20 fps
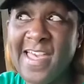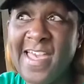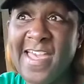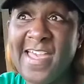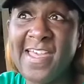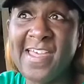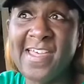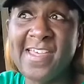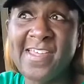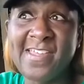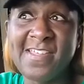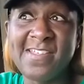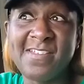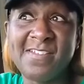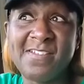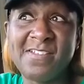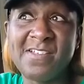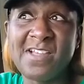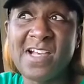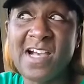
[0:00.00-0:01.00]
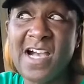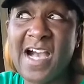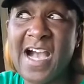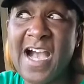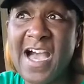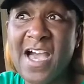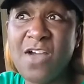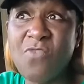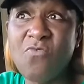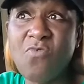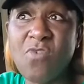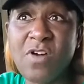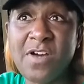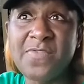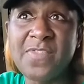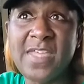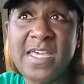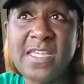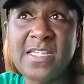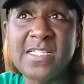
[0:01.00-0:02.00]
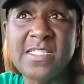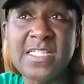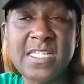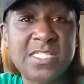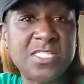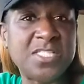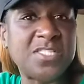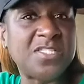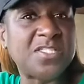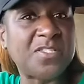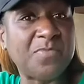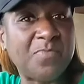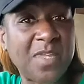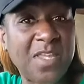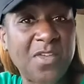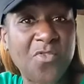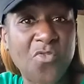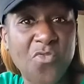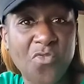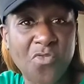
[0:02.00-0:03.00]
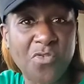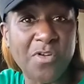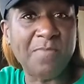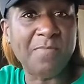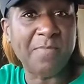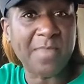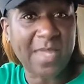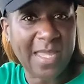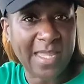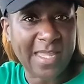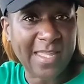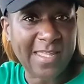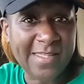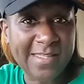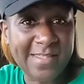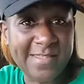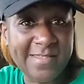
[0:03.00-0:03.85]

And I want that attention to be on me.